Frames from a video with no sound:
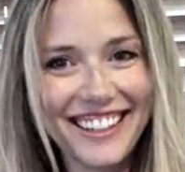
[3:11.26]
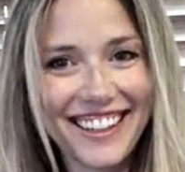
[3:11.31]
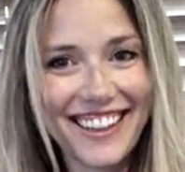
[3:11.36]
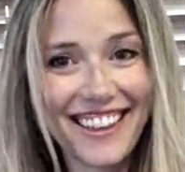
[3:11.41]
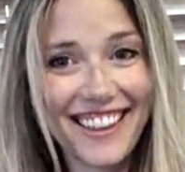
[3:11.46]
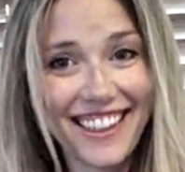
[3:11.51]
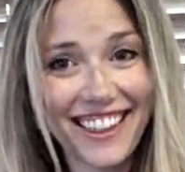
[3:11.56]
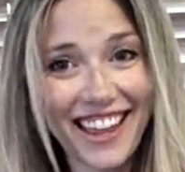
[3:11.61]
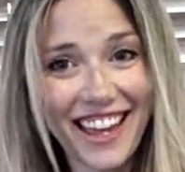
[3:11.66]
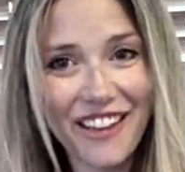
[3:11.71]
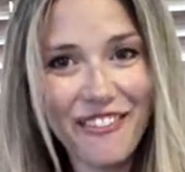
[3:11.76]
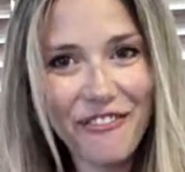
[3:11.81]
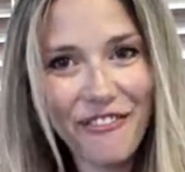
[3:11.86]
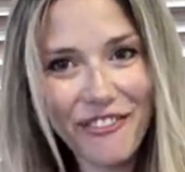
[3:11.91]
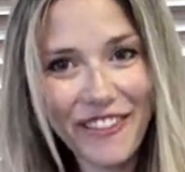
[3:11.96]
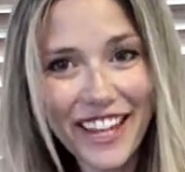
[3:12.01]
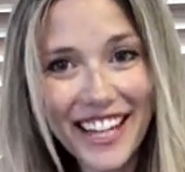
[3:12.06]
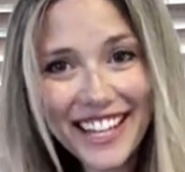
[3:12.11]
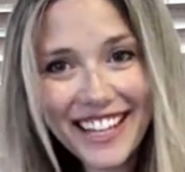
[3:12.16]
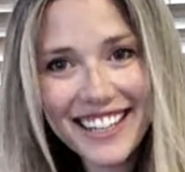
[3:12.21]
they
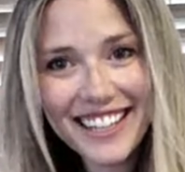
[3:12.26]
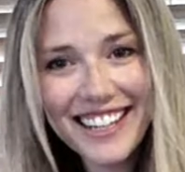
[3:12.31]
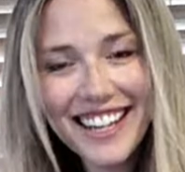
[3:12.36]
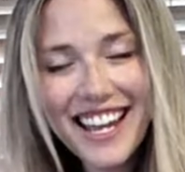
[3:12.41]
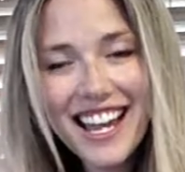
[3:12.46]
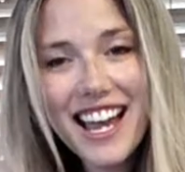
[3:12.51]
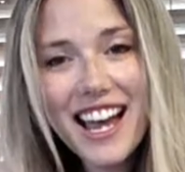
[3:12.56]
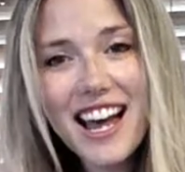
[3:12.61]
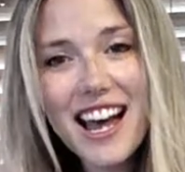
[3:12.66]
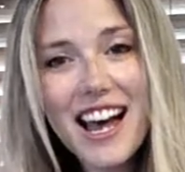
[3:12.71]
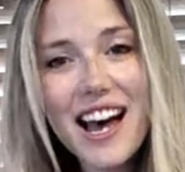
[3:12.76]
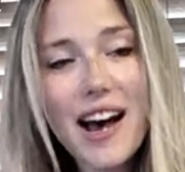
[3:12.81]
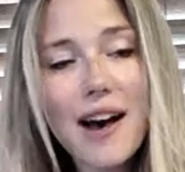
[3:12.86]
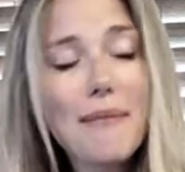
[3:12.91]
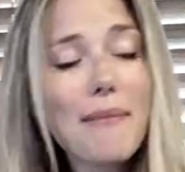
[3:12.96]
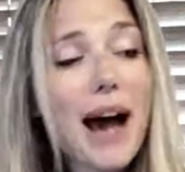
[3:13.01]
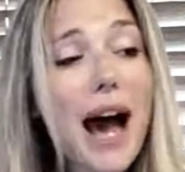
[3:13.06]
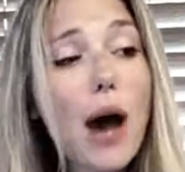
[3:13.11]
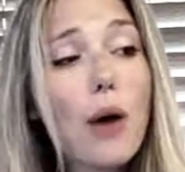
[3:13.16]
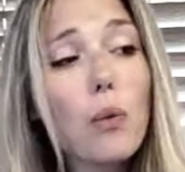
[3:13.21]
fit.
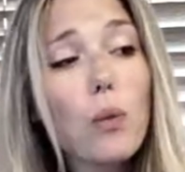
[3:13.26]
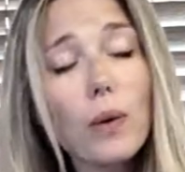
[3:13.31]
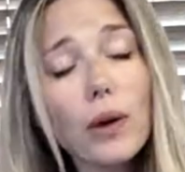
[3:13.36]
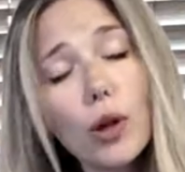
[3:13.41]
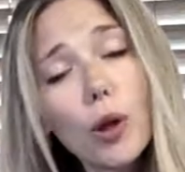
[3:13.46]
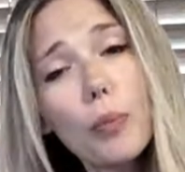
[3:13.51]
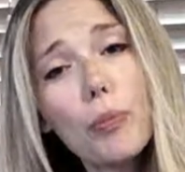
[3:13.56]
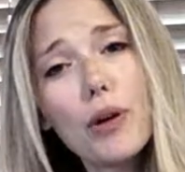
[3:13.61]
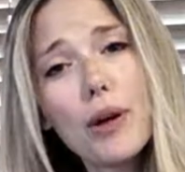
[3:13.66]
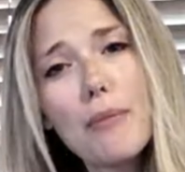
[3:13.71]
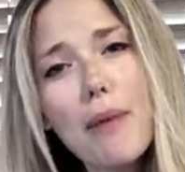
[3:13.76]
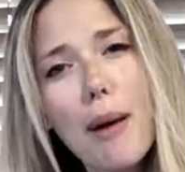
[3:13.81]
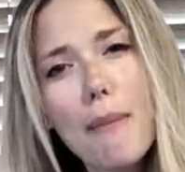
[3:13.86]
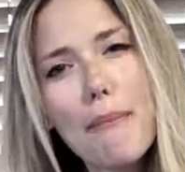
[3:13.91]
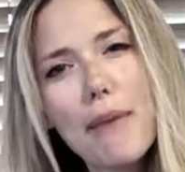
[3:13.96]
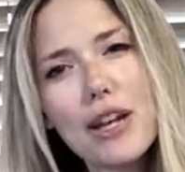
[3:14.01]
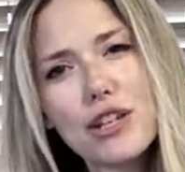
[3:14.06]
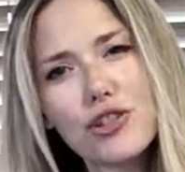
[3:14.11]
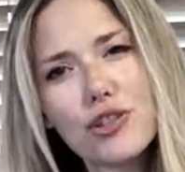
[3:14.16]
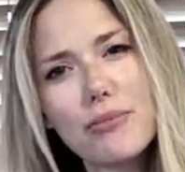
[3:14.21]
I will put my
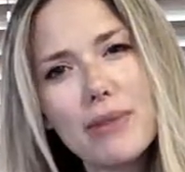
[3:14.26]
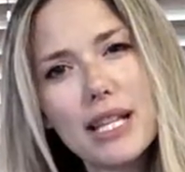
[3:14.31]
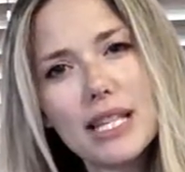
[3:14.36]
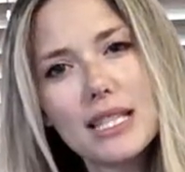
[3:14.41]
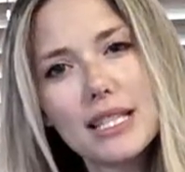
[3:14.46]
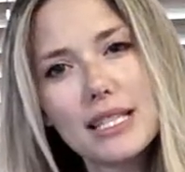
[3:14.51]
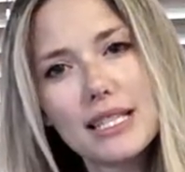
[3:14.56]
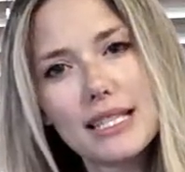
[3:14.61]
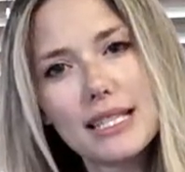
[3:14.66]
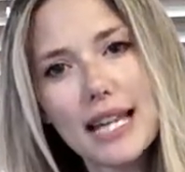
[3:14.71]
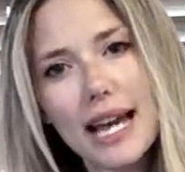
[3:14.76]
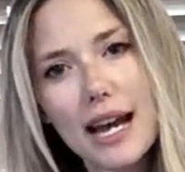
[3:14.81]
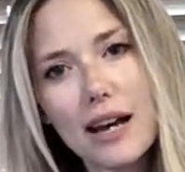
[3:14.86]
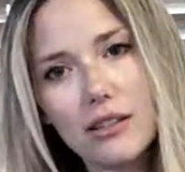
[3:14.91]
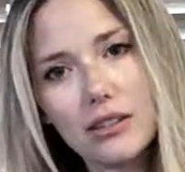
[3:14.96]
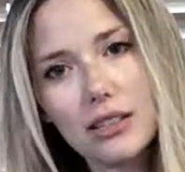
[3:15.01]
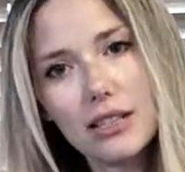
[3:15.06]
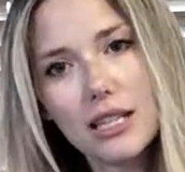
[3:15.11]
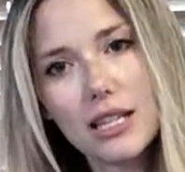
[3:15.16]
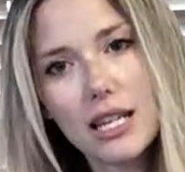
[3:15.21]
measurements
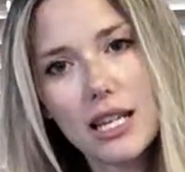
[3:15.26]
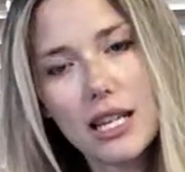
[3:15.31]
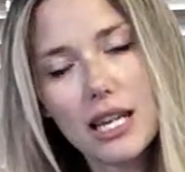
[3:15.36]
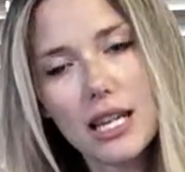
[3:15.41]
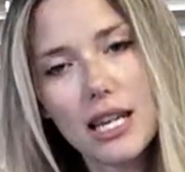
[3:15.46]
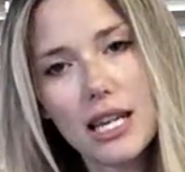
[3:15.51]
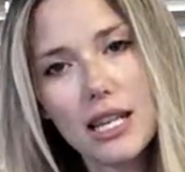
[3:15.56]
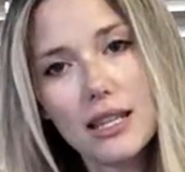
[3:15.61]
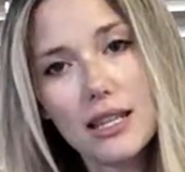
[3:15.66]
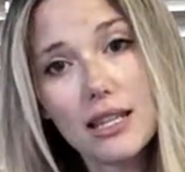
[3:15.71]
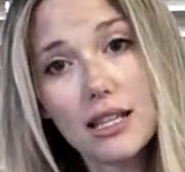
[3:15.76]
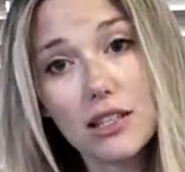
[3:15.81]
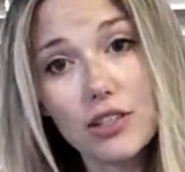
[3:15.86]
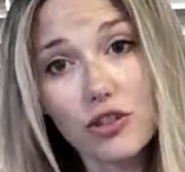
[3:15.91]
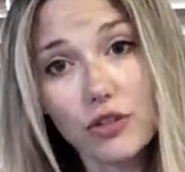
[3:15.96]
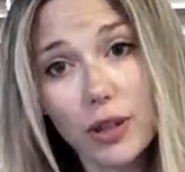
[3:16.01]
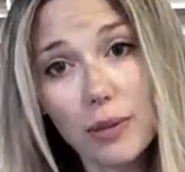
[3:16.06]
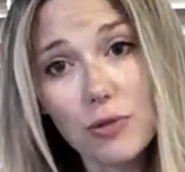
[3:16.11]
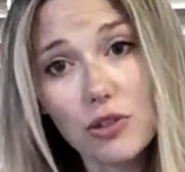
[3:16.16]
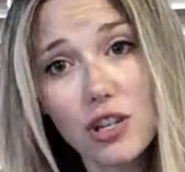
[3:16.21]
down in the
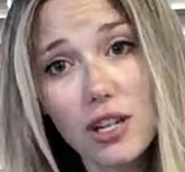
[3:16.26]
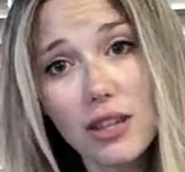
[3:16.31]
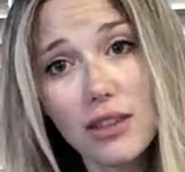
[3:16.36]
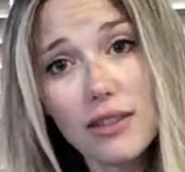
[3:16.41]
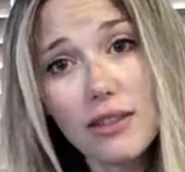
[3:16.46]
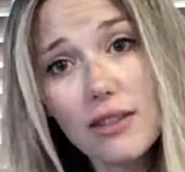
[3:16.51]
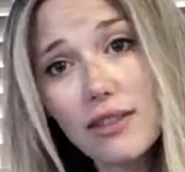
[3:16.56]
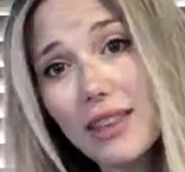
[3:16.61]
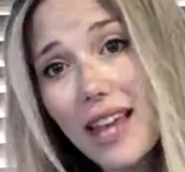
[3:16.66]
description.